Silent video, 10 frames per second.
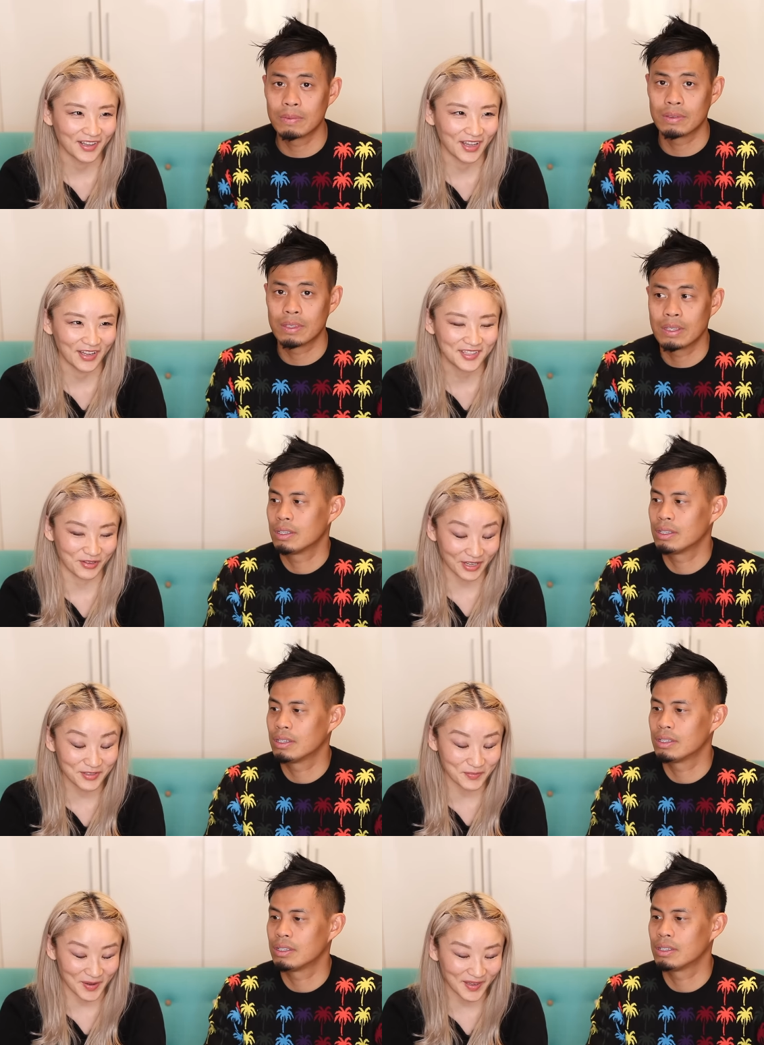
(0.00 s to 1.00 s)
Speaker 1: Like
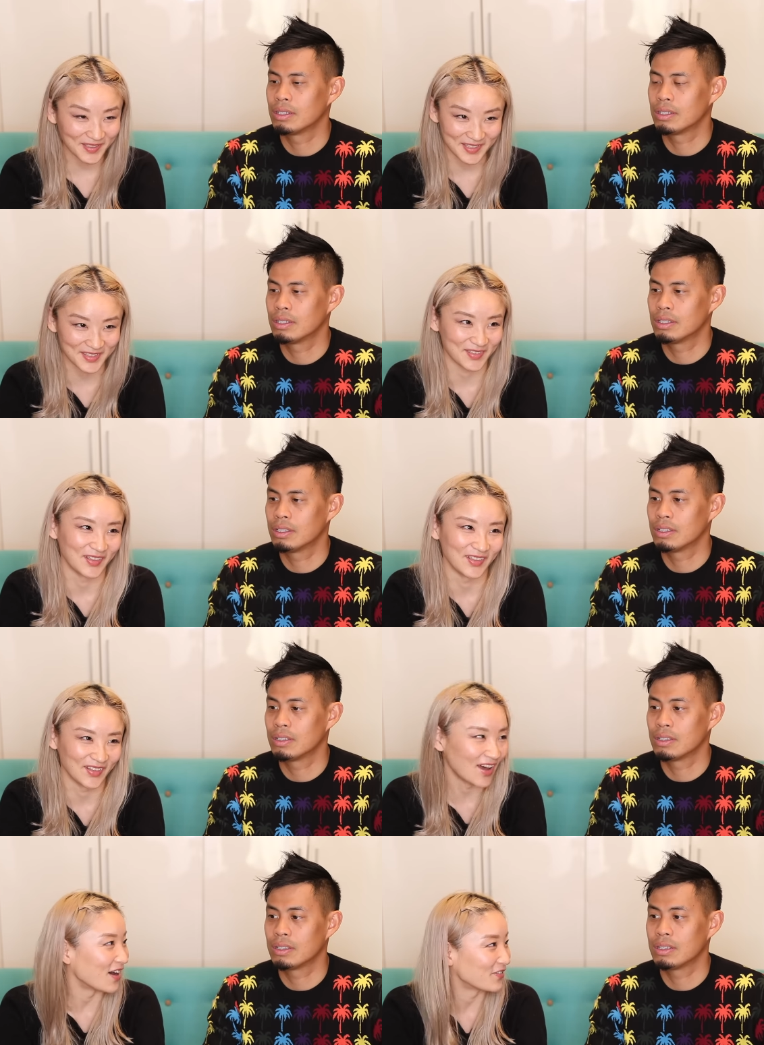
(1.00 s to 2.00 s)
300 bucks is a
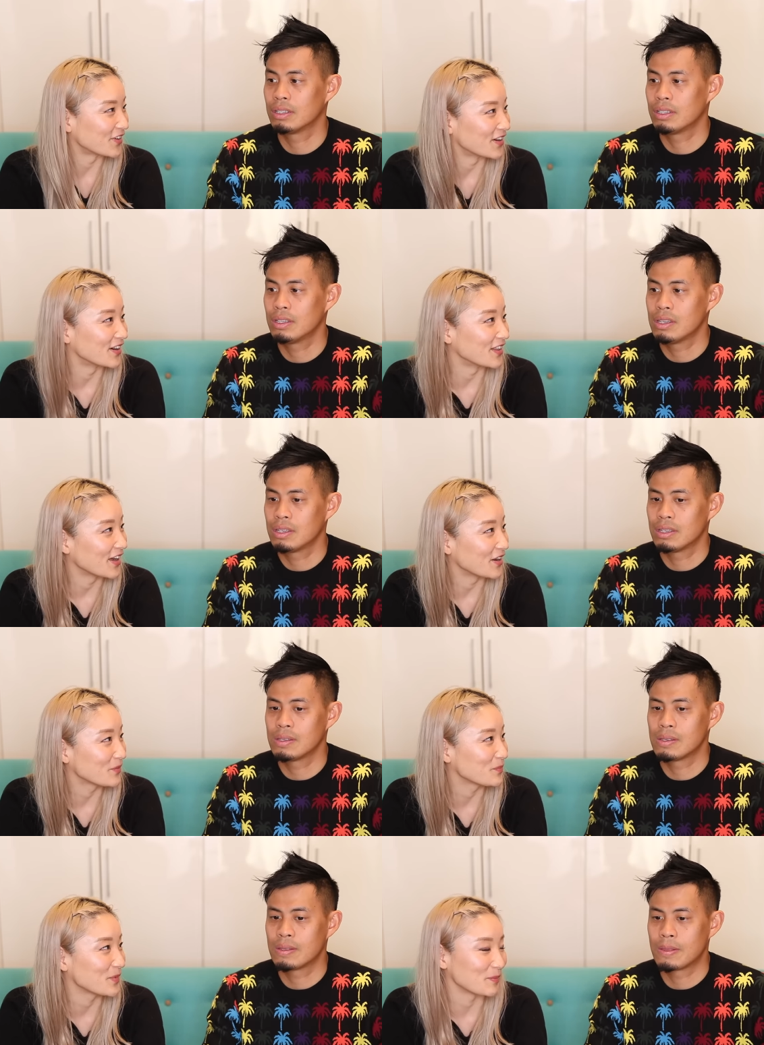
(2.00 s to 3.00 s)
lot for like
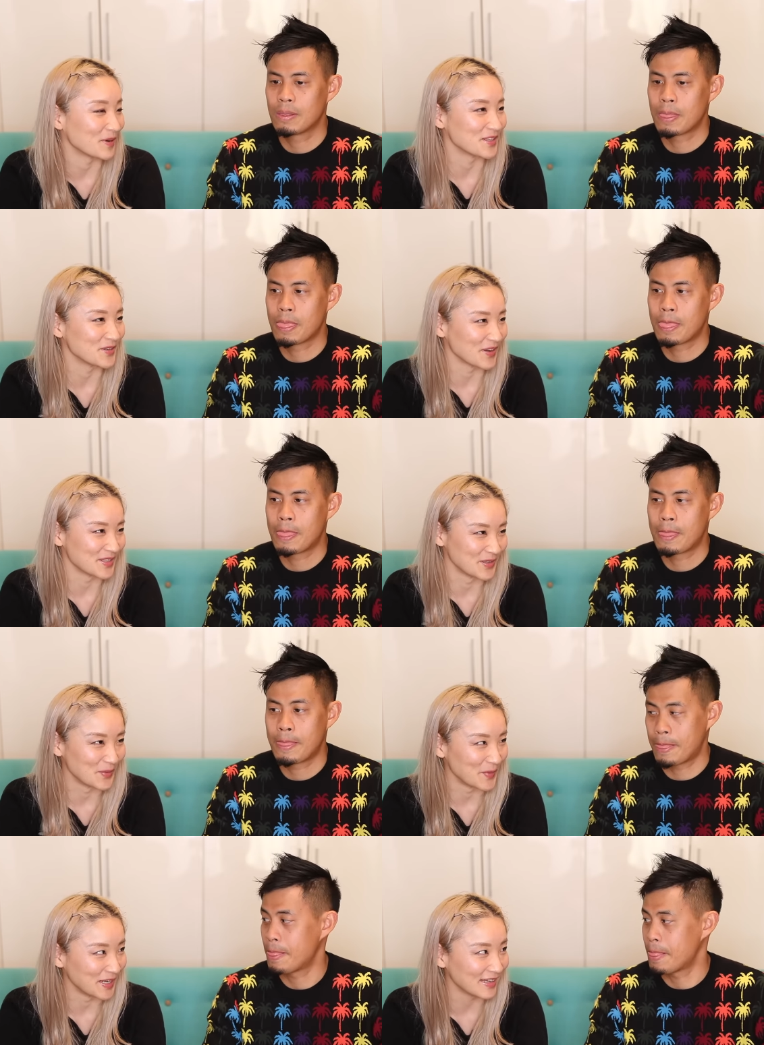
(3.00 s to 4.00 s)
a person who has no
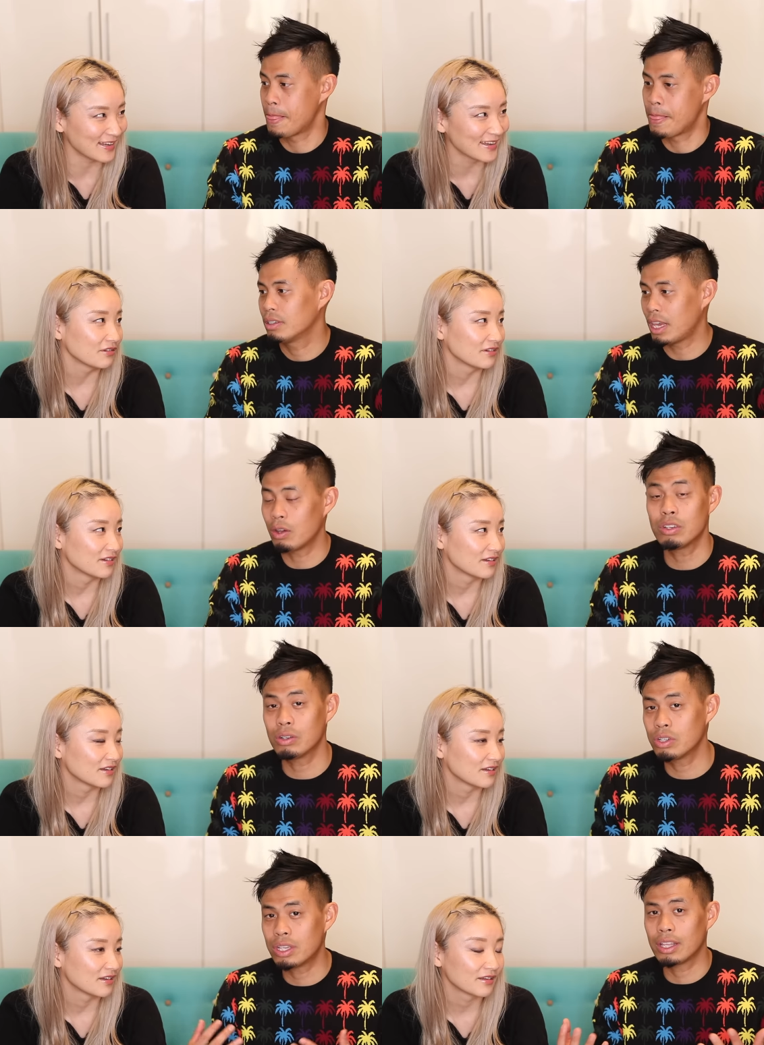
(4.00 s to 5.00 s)
money.
Speaker 2: Yeah, I was just, I
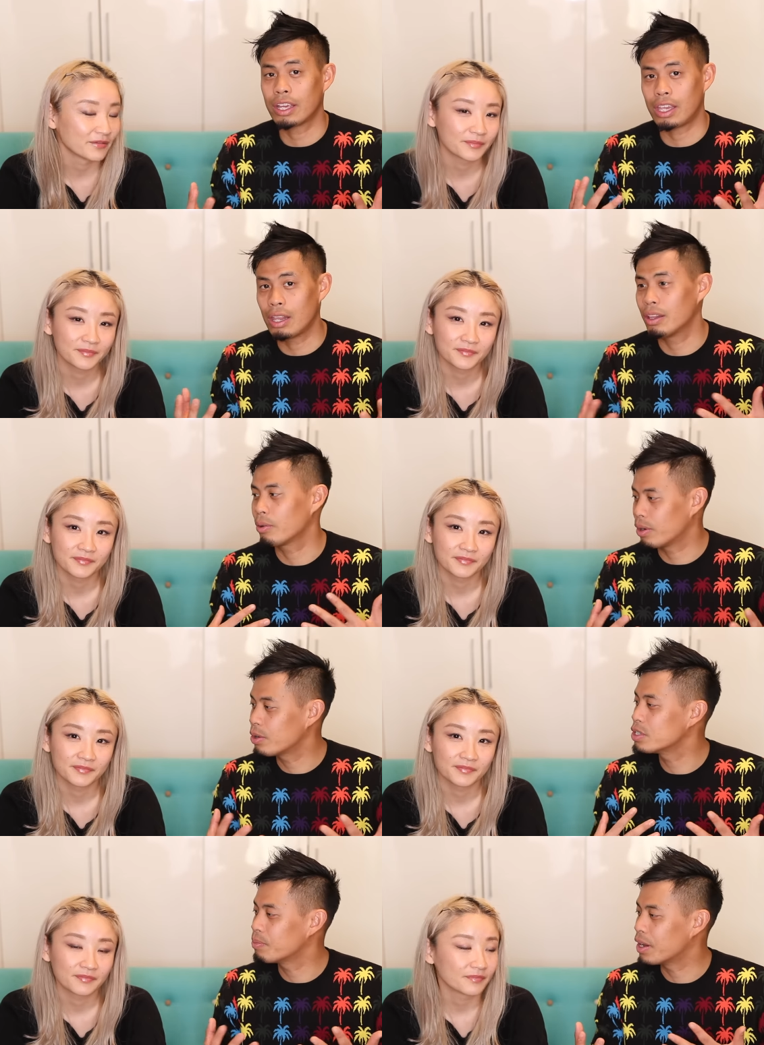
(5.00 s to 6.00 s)
was just saying like it, like when I
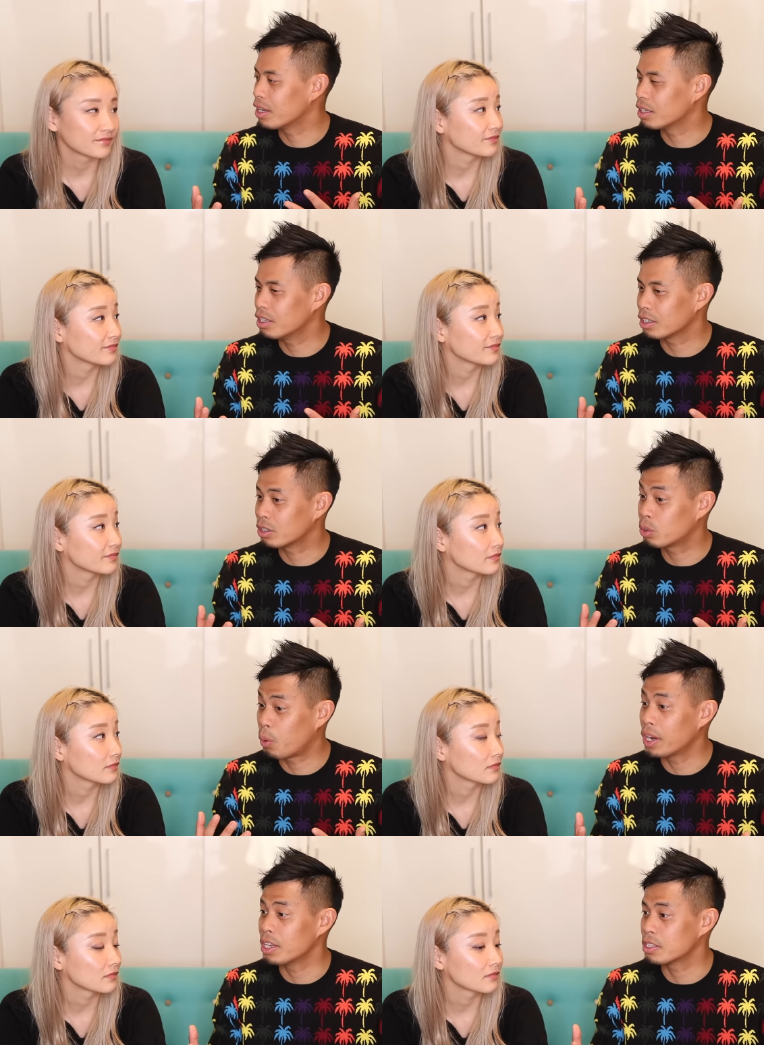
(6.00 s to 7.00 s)
was in my like
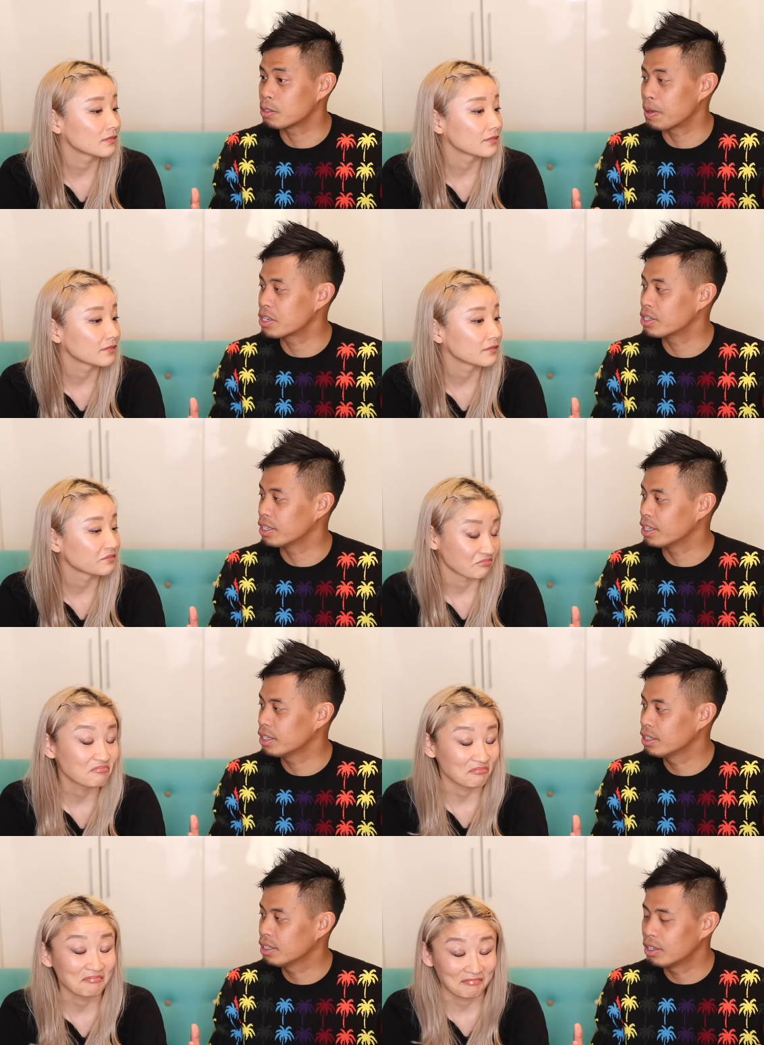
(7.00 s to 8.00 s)
20s, especially,
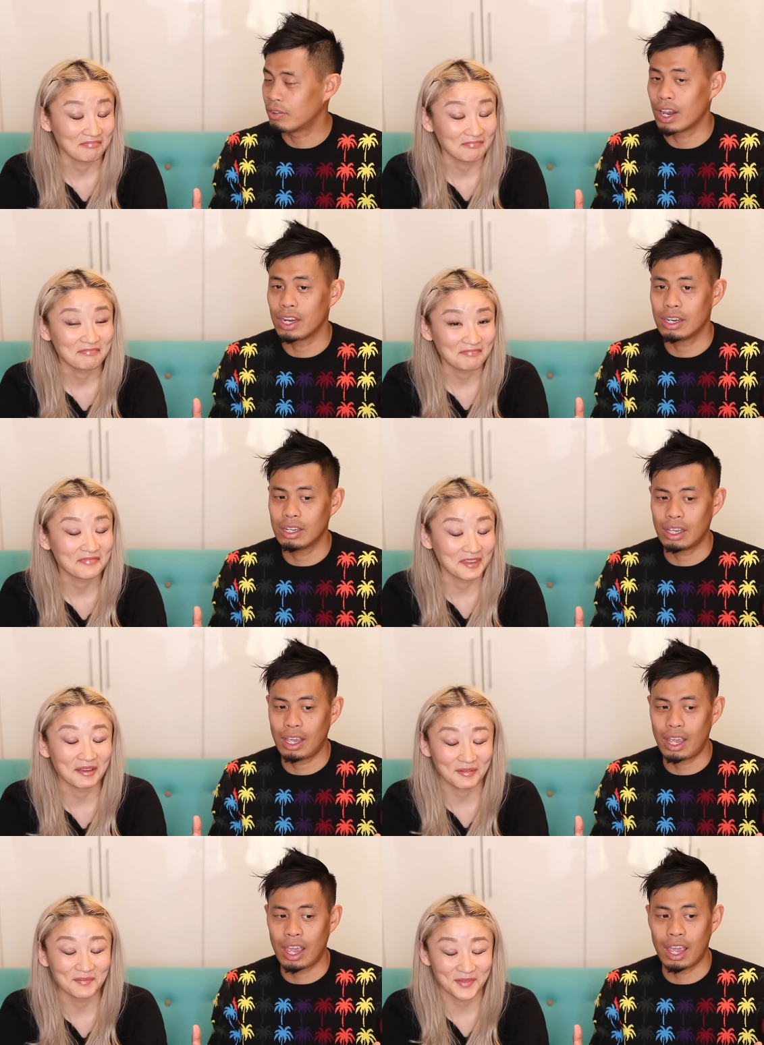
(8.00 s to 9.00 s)
right?
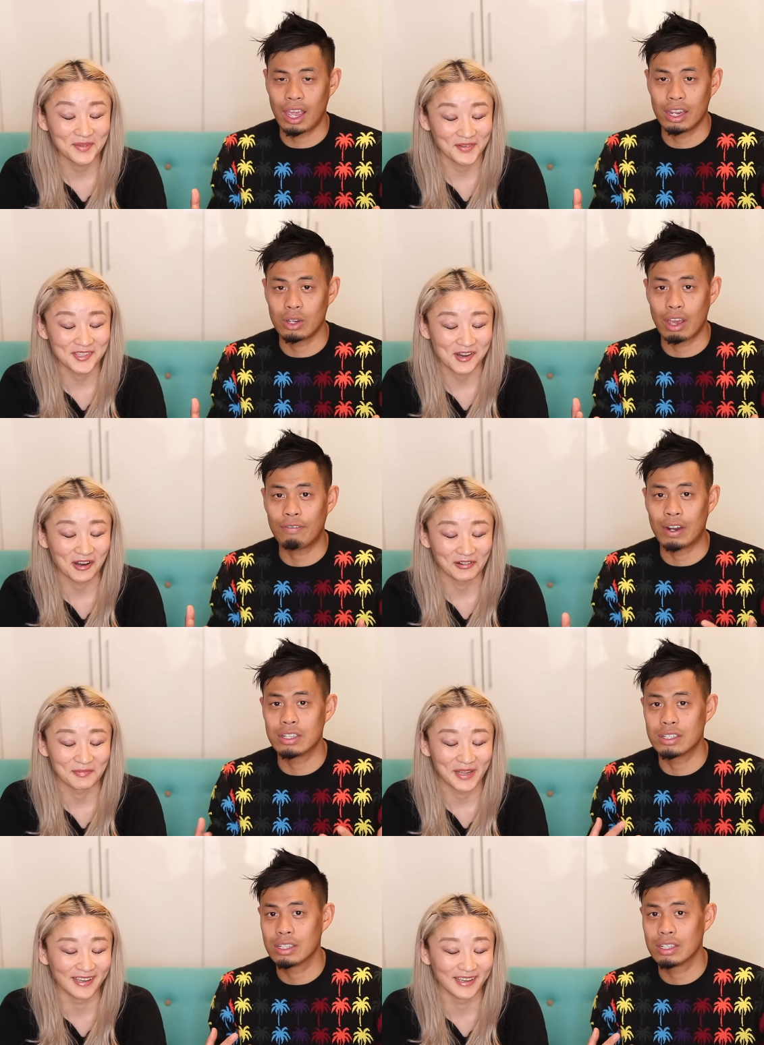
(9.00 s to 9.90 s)
Speaker 1: Yeah. And you have friends